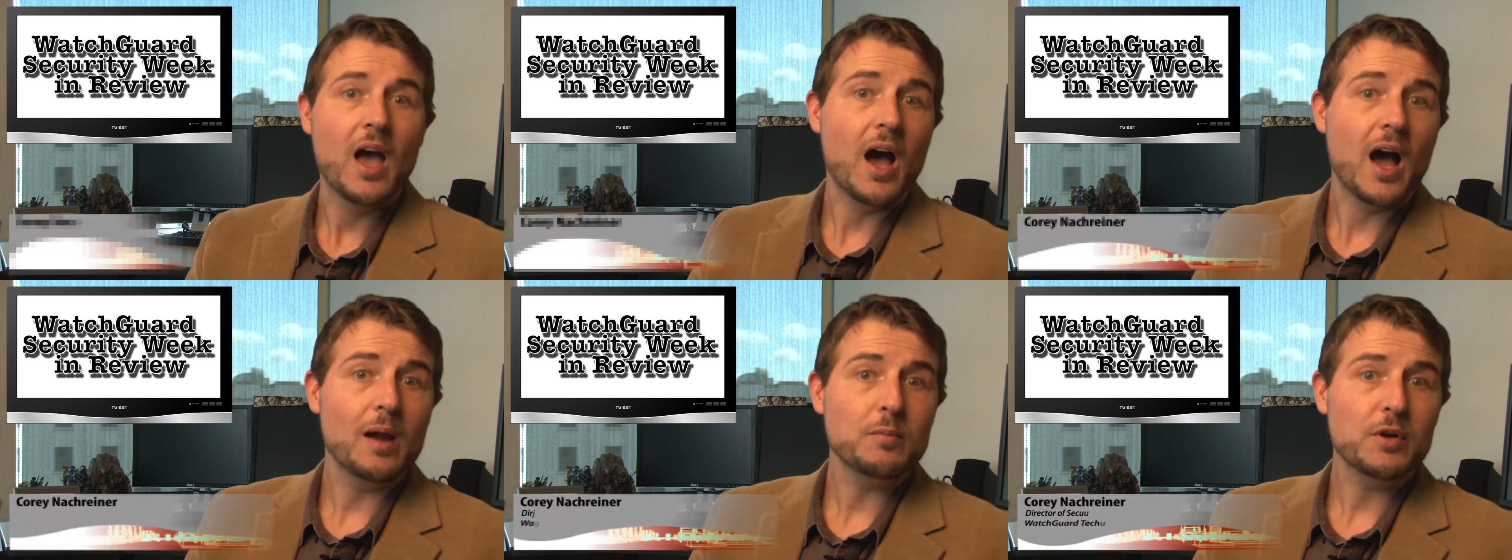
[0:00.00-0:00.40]

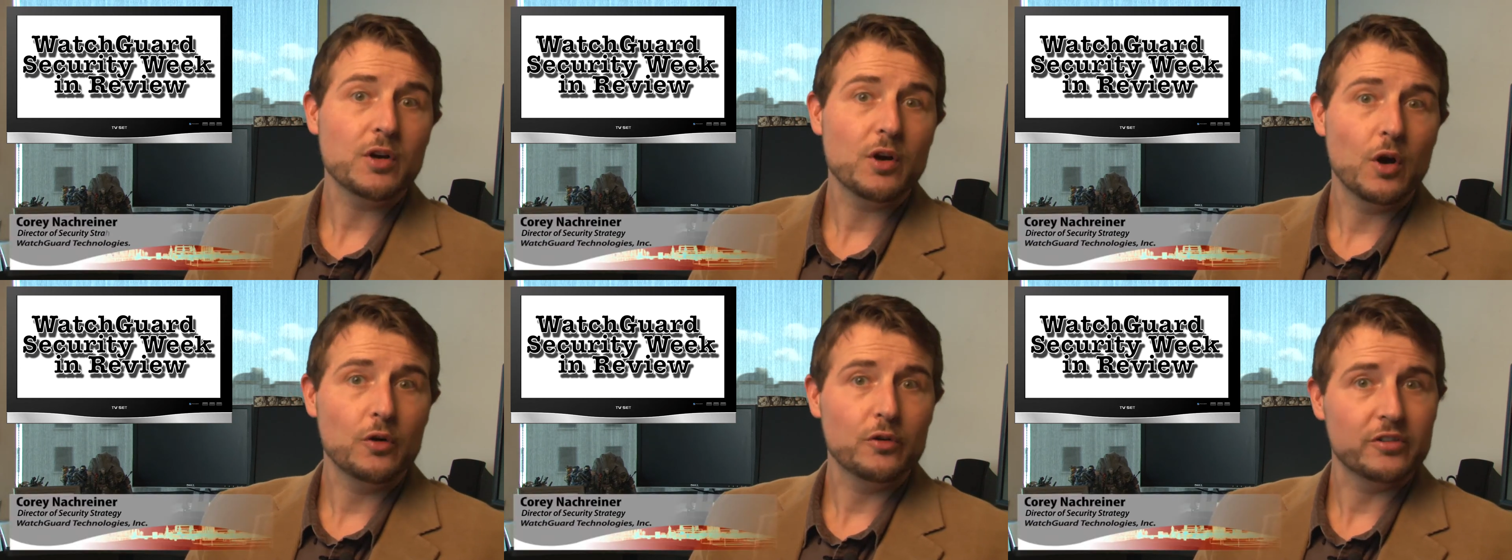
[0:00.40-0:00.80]
I'm
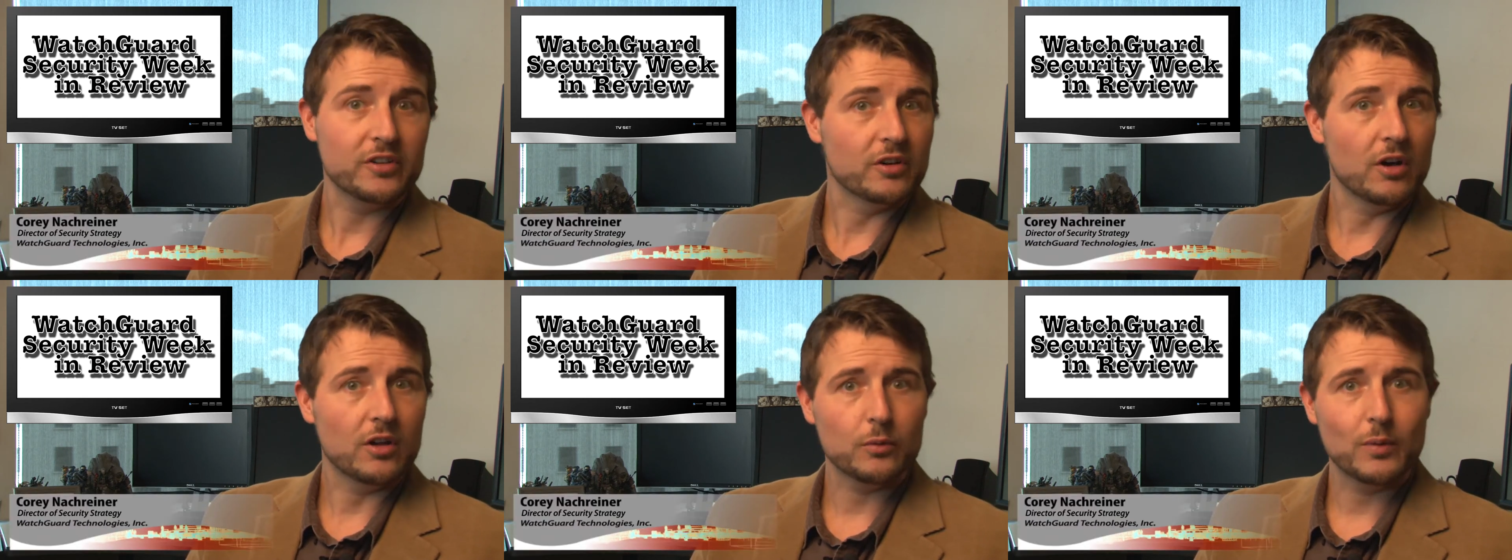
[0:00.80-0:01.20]
your host
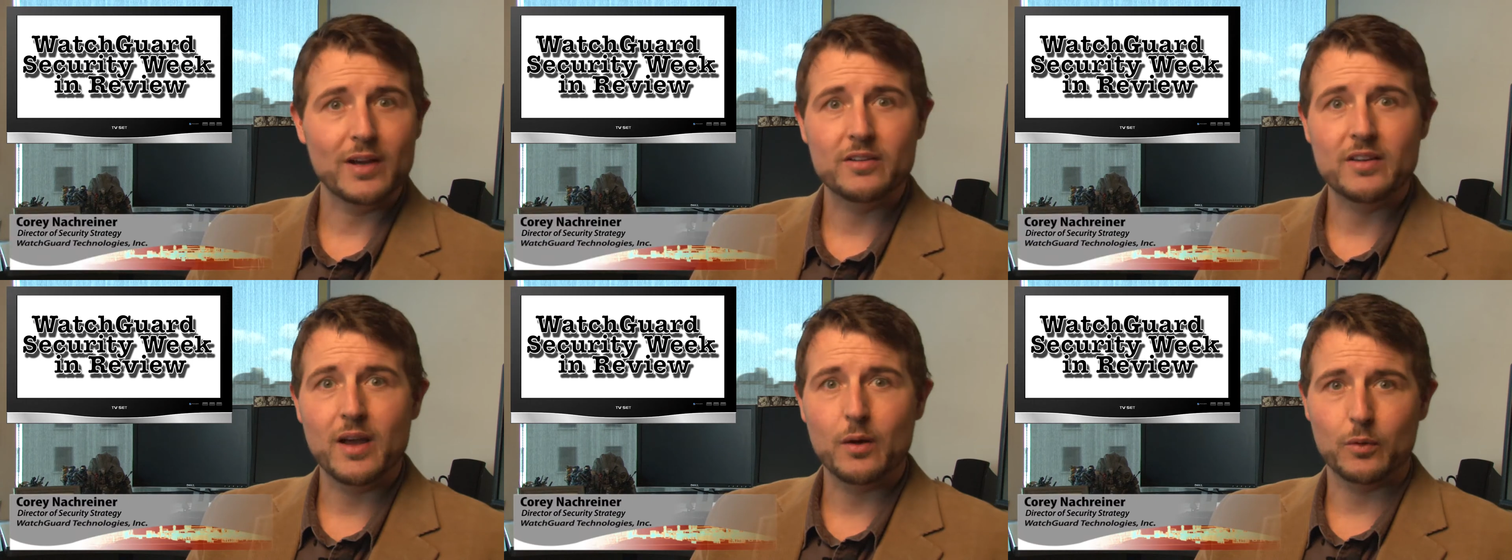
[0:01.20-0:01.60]
and
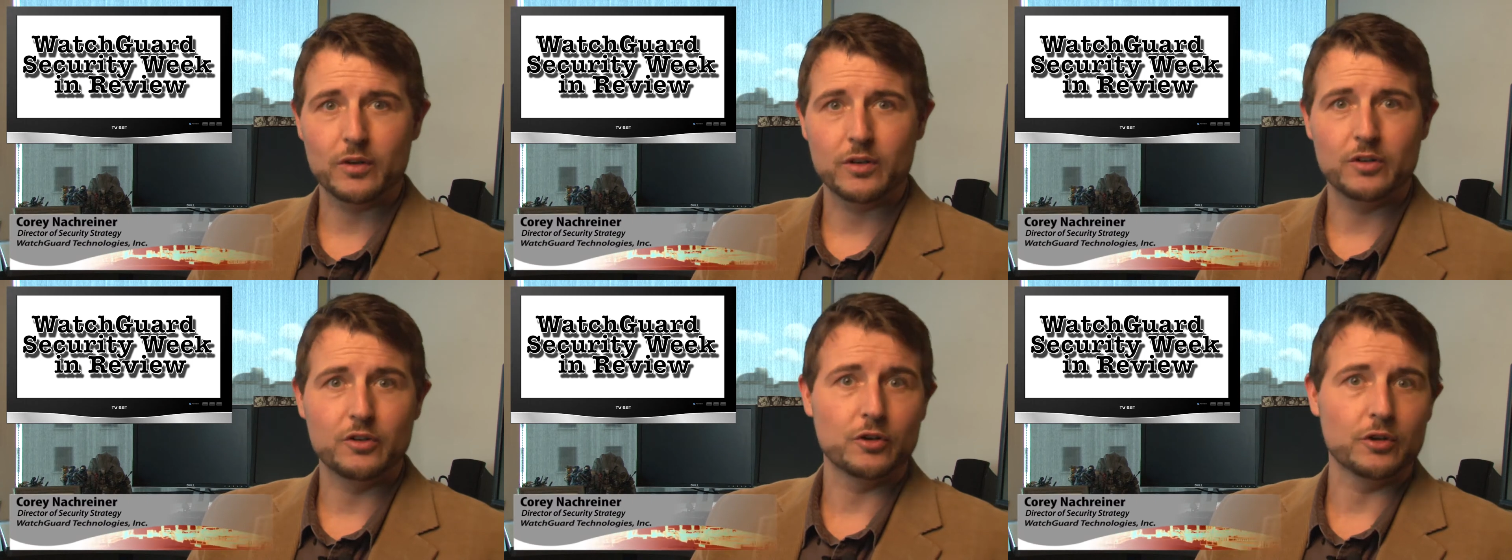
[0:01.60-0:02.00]
all-around
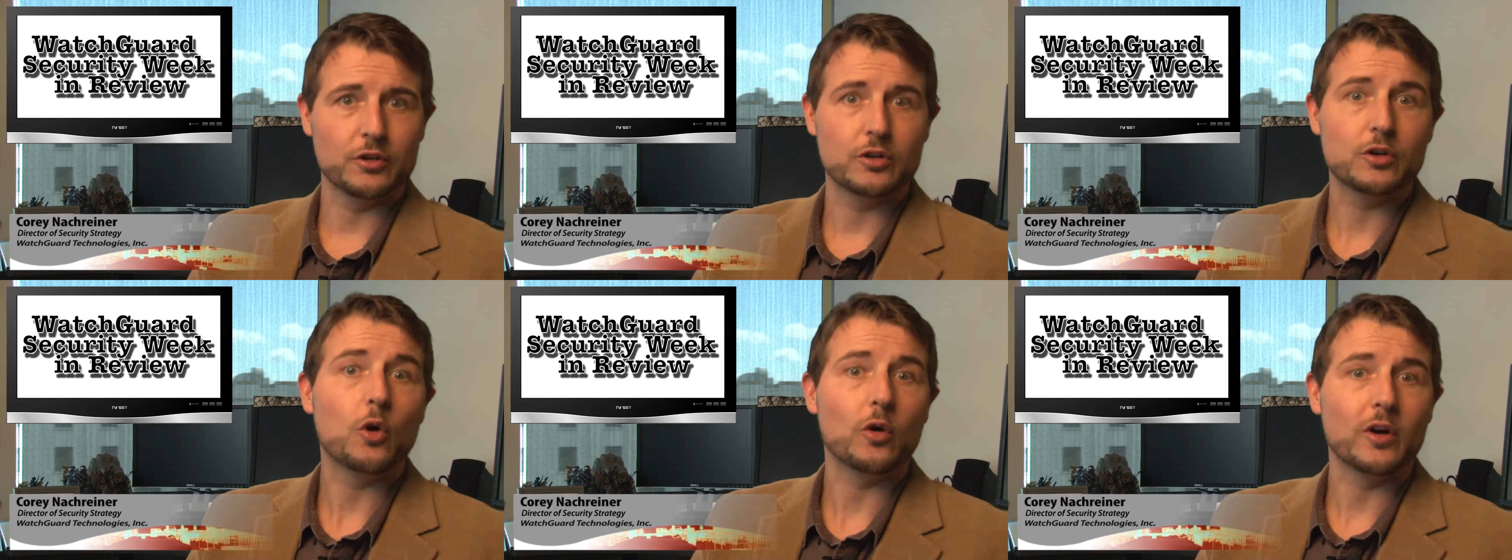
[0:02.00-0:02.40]
network
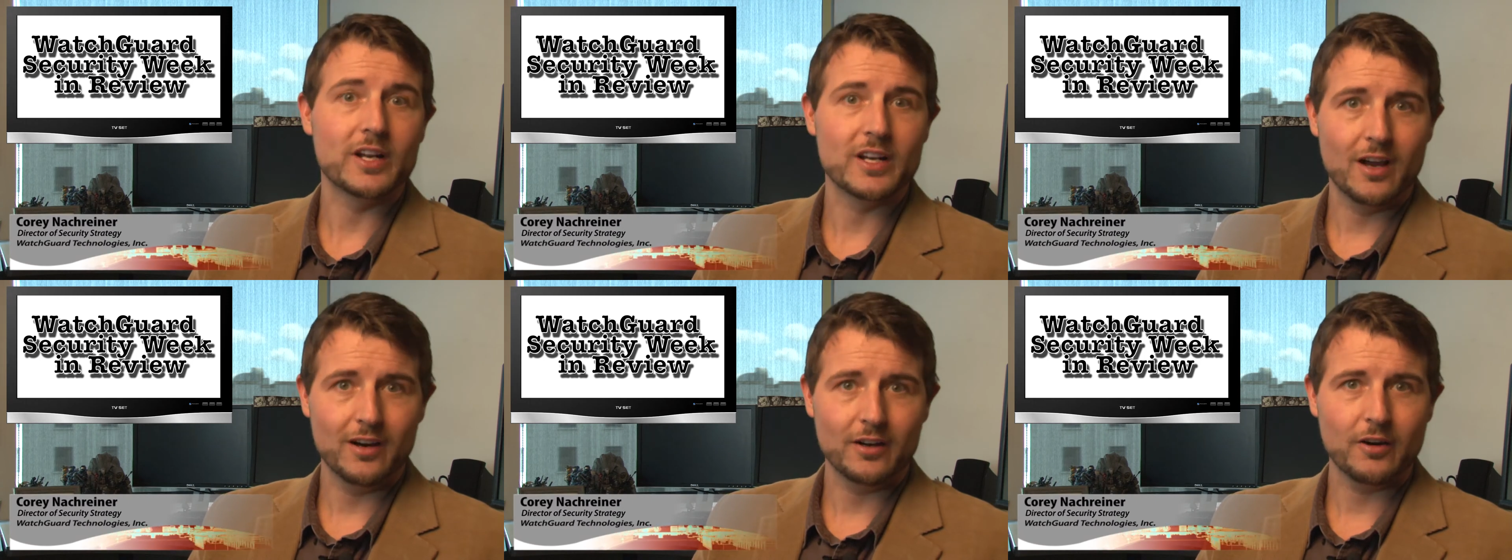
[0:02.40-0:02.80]
nerd, Corey
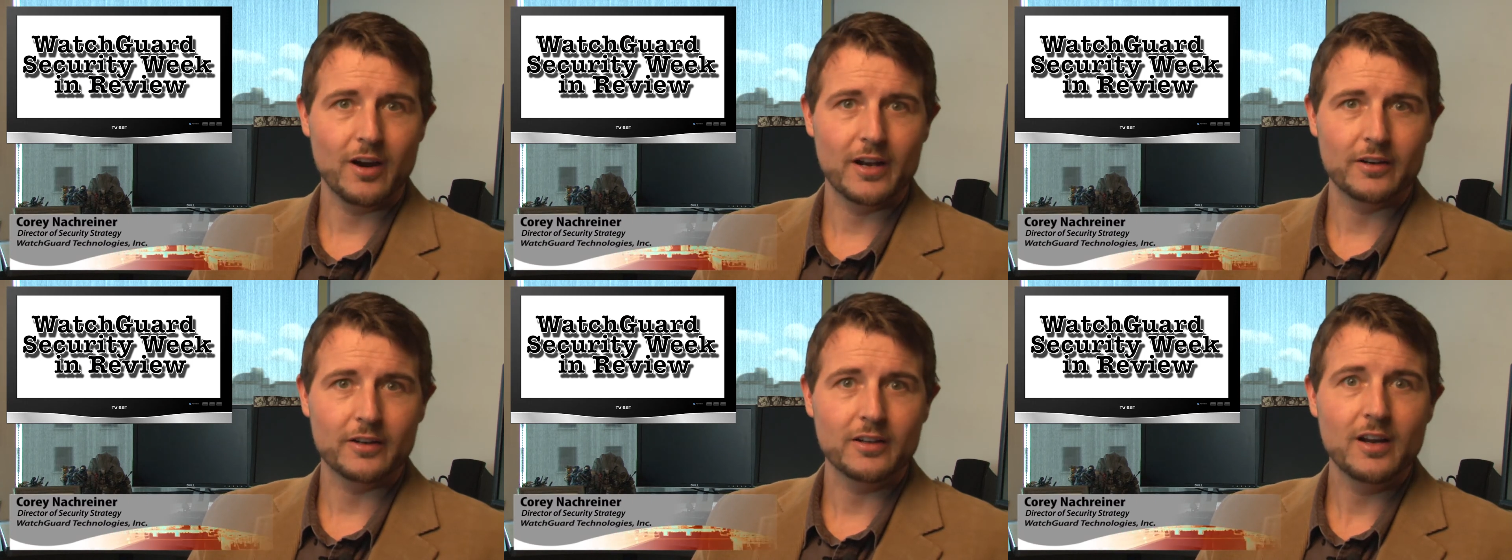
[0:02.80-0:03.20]

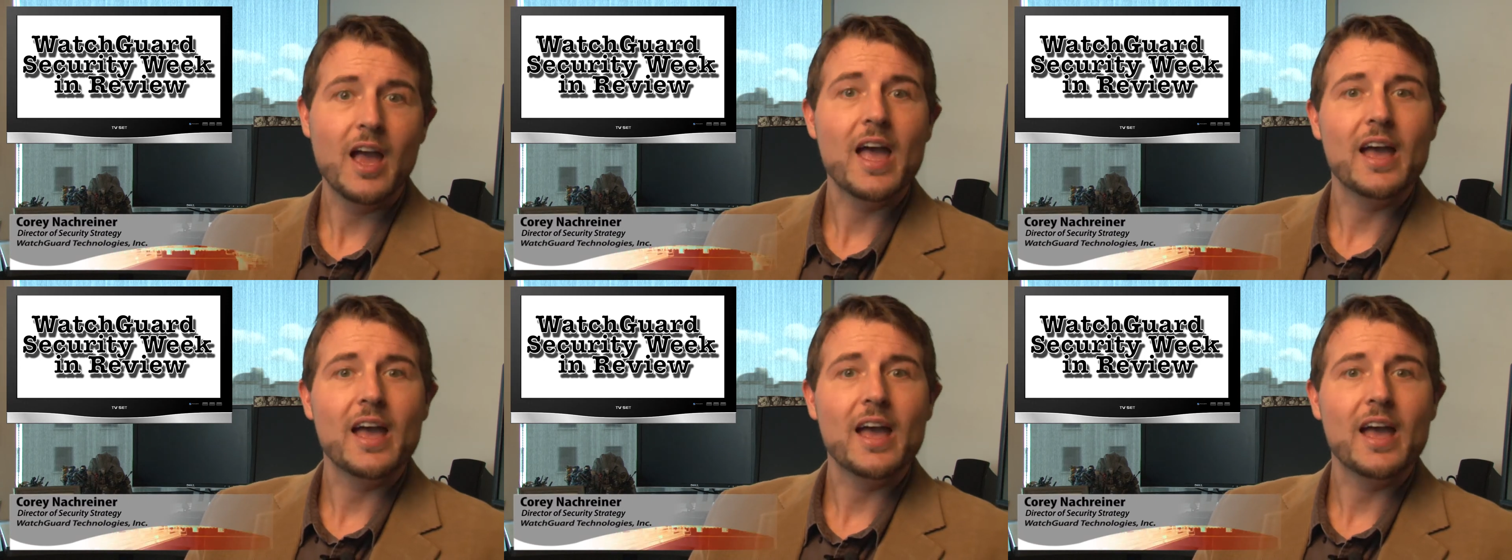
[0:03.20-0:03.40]
Nachreiner,